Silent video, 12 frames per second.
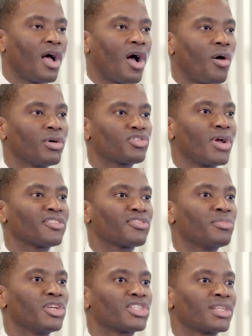Our
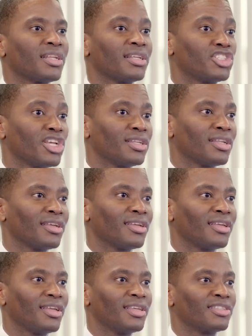transformational agenda
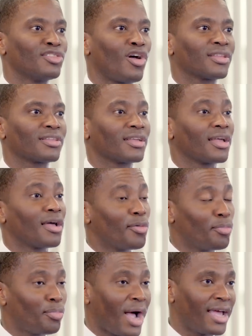is not
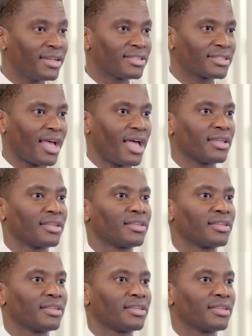pie in the sky,